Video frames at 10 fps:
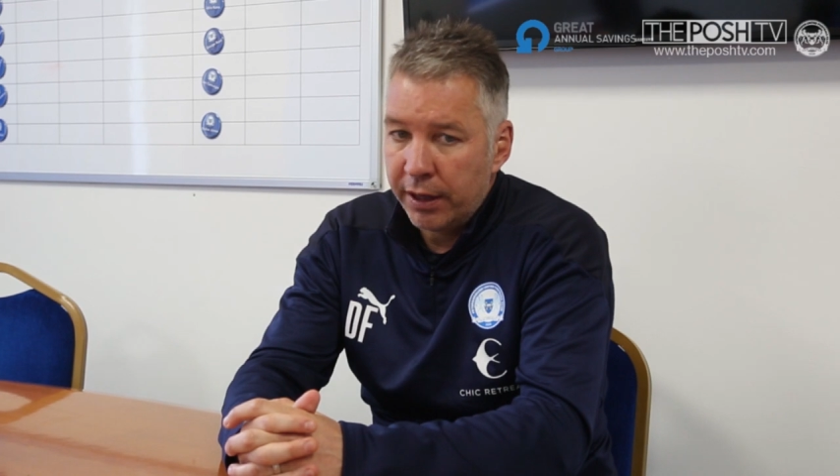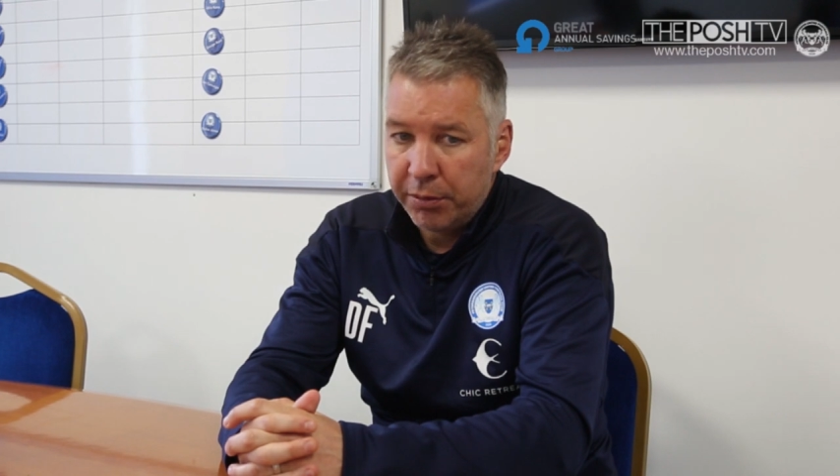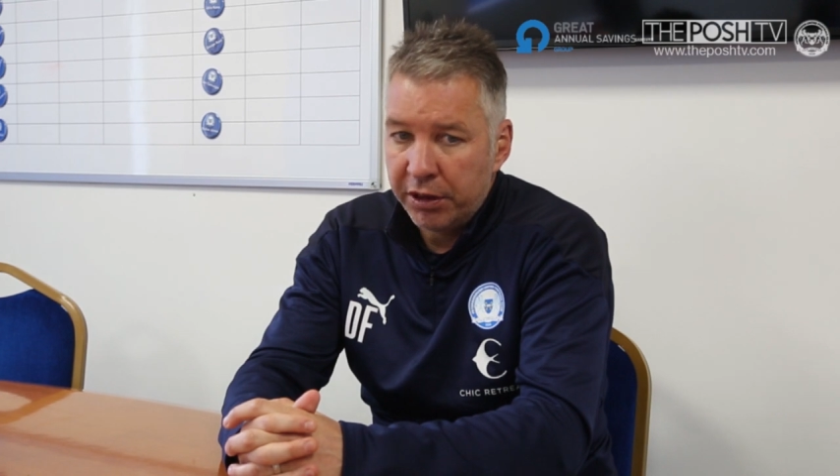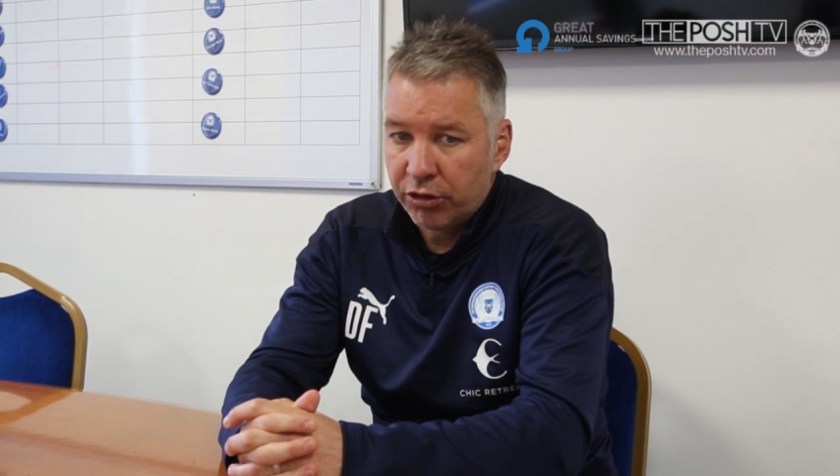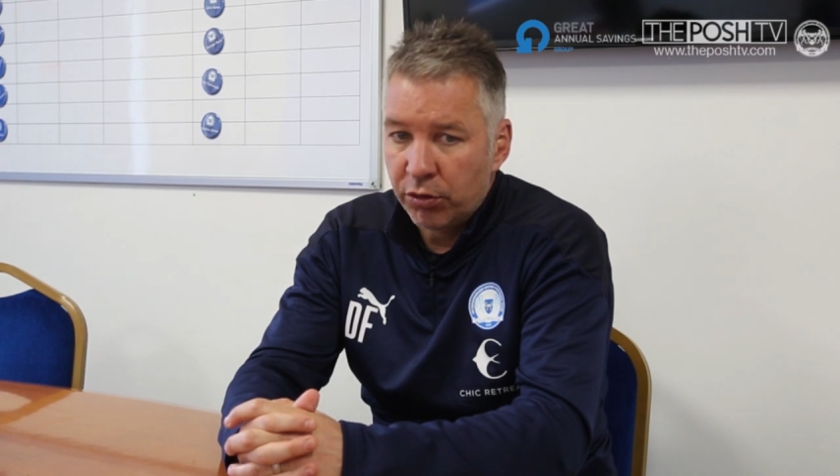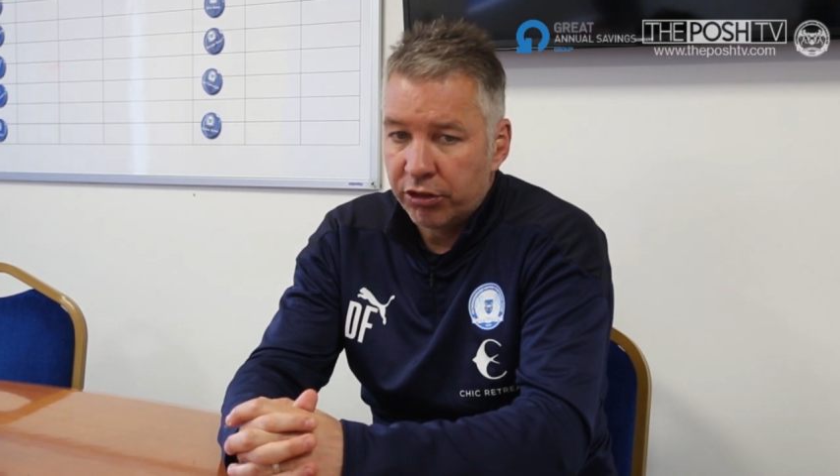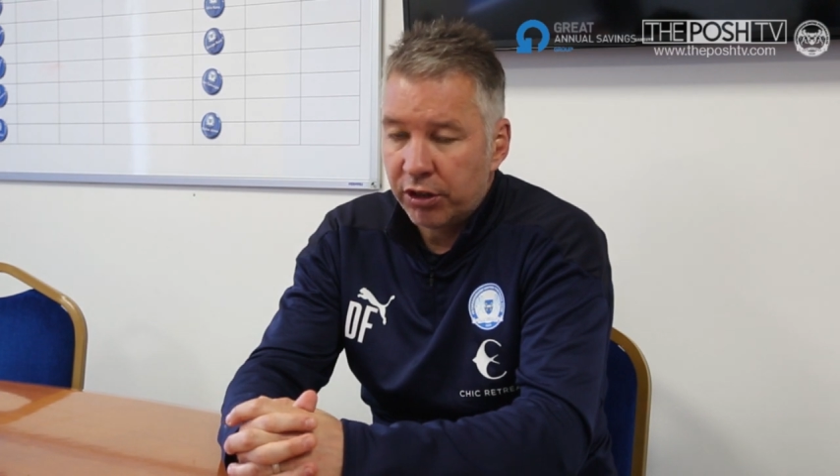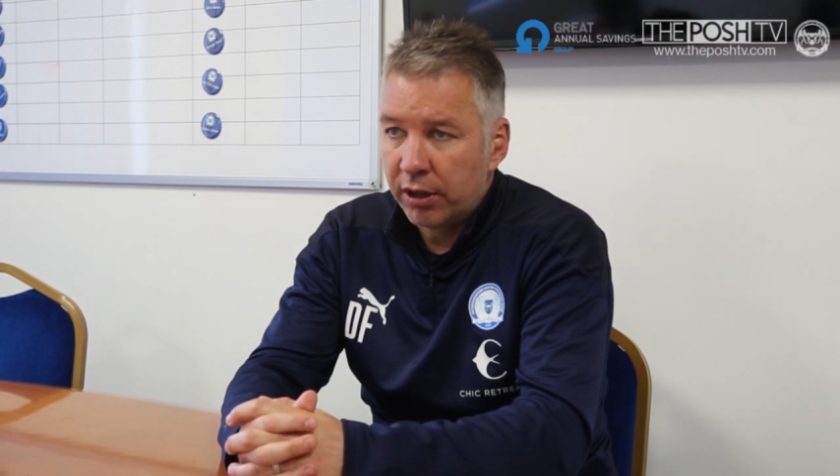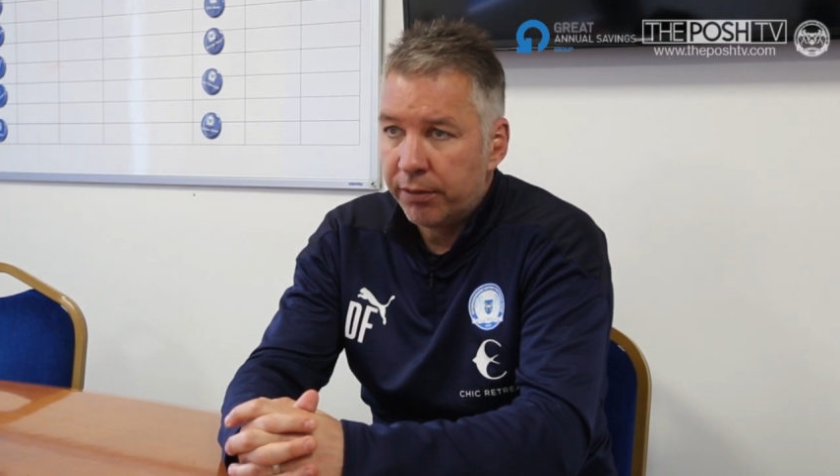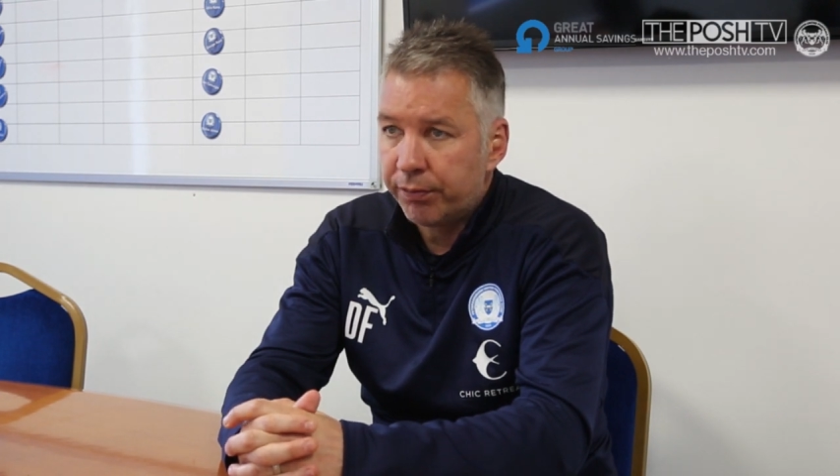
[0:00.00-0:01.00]
Yeah, being the squad
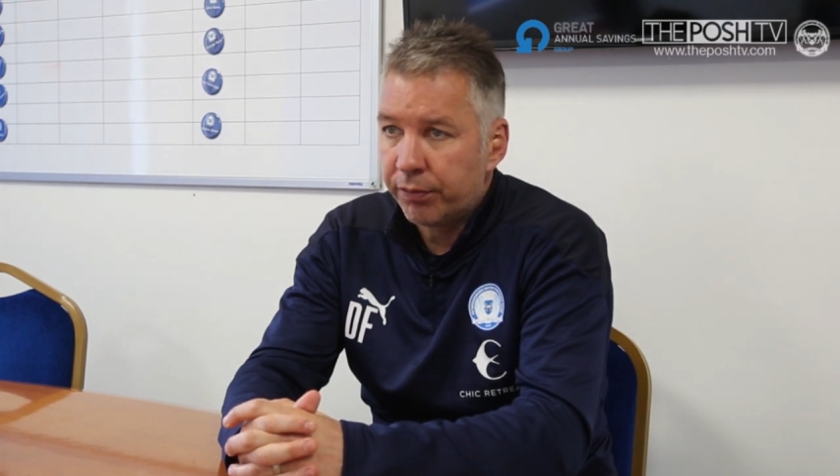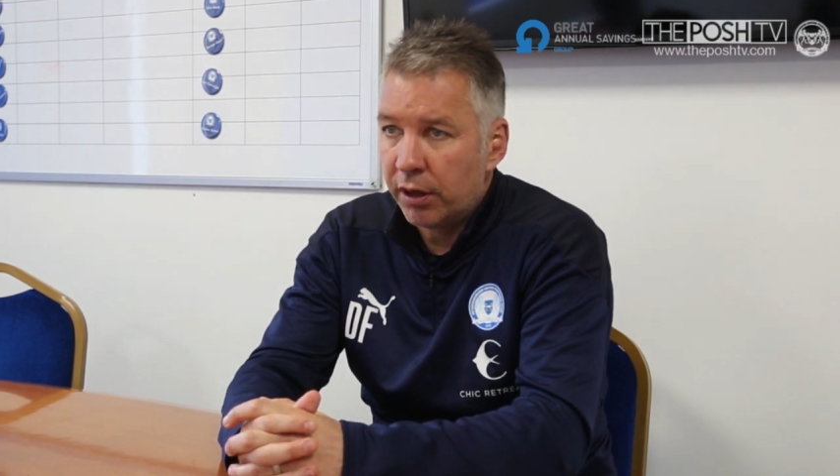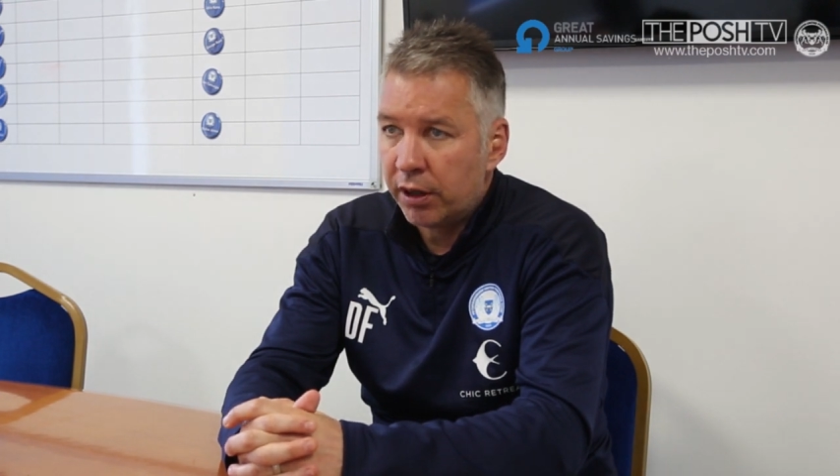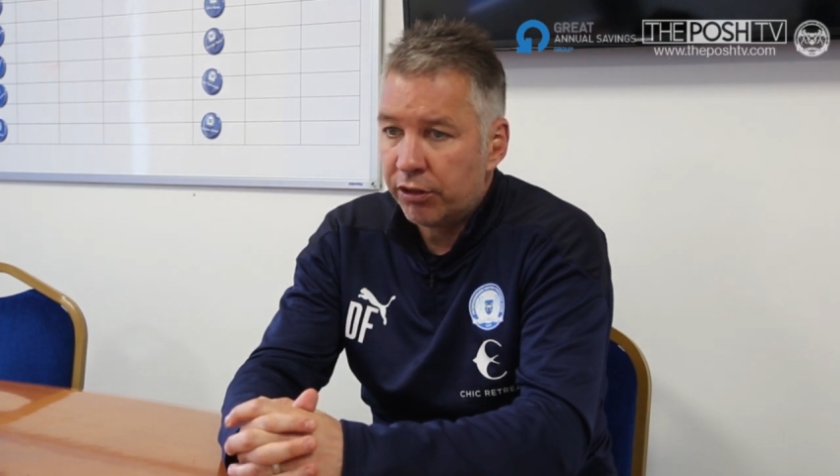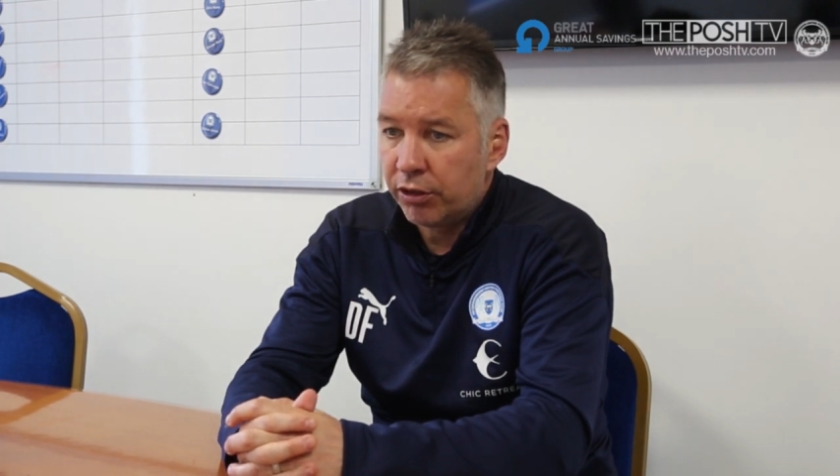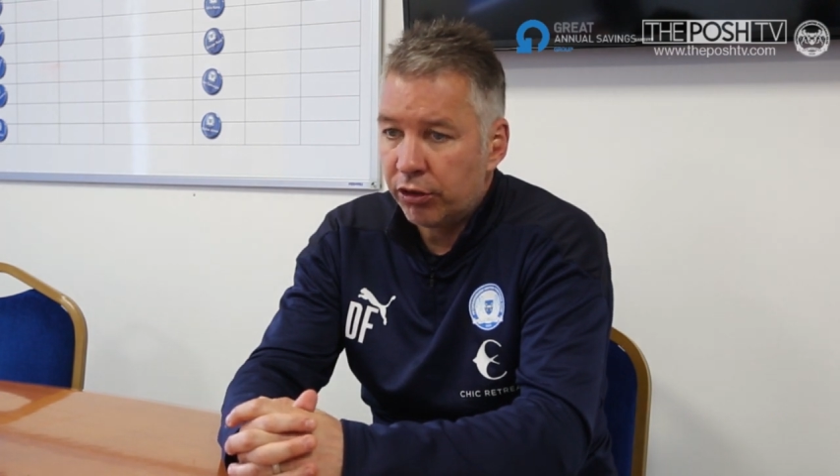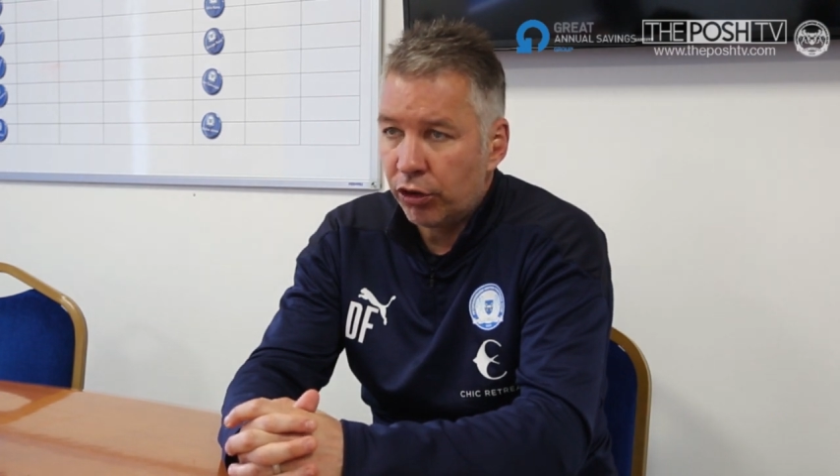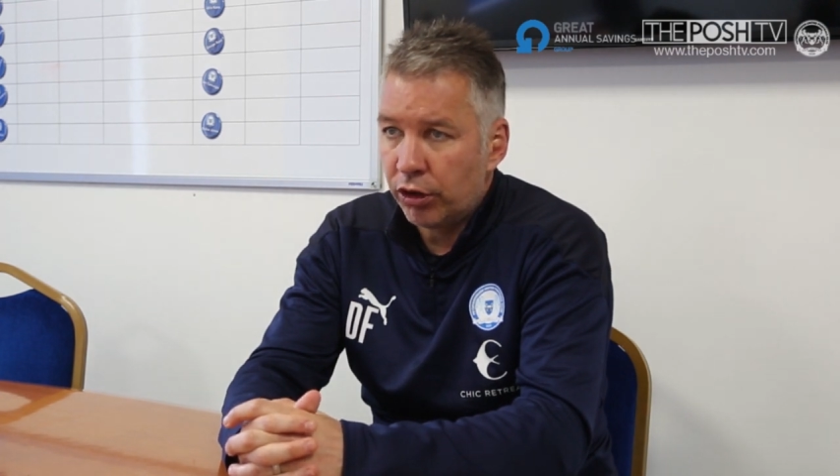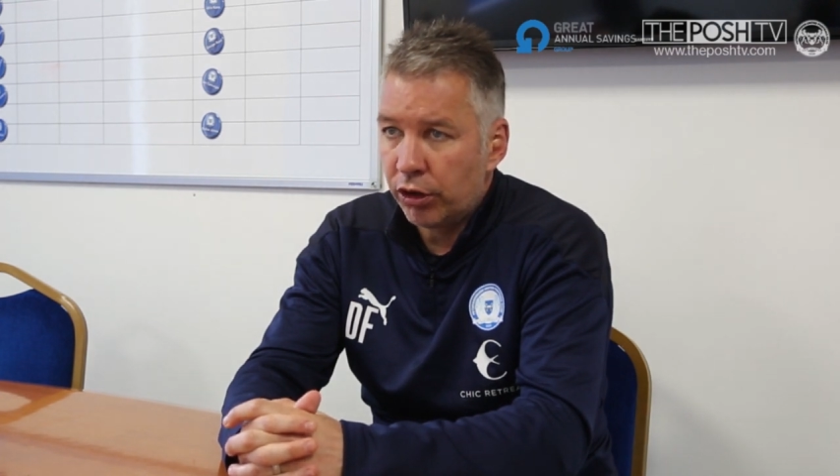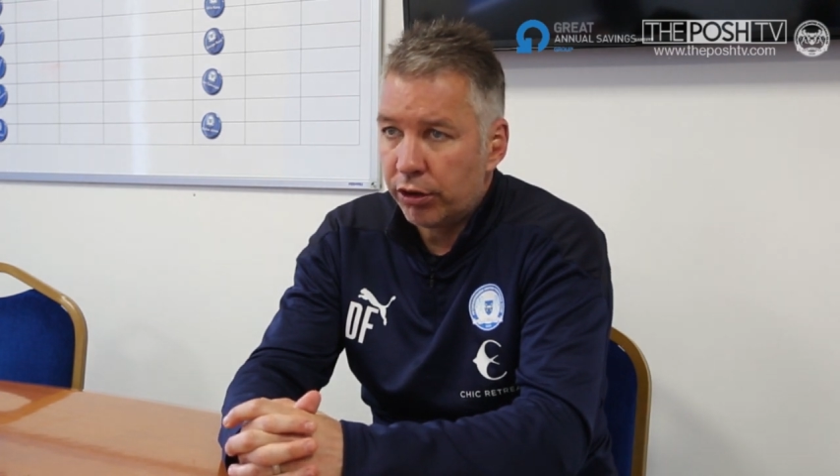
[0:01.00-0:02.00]
Saturday. Yeah, he's, he's
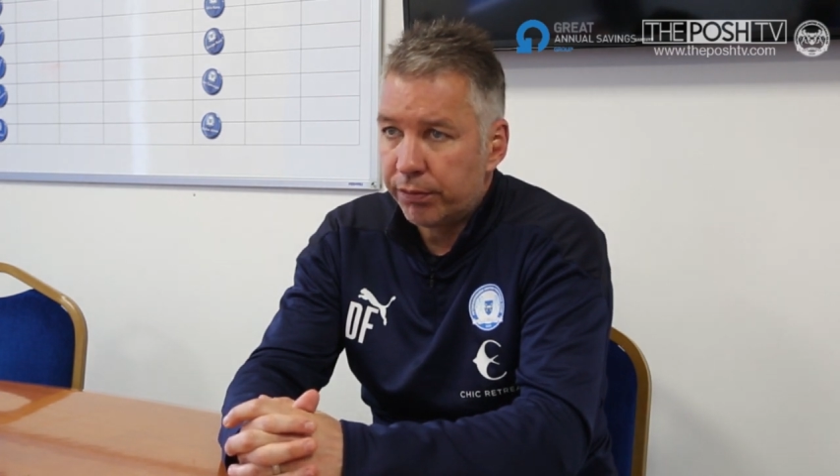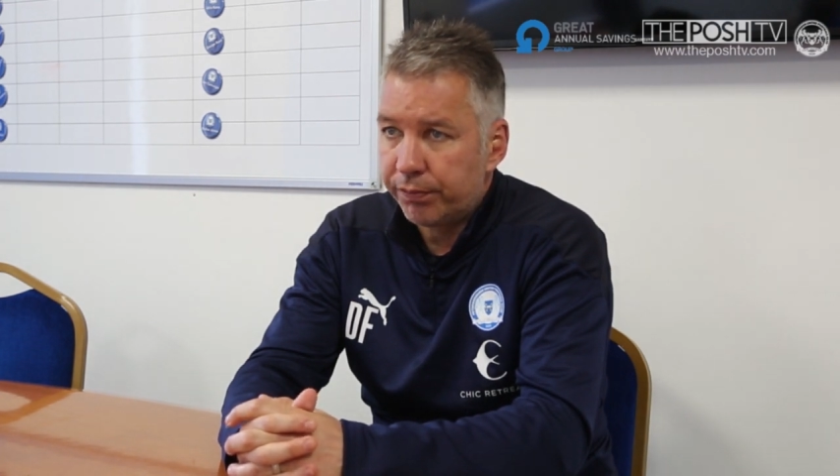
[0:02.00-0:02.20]
looking good.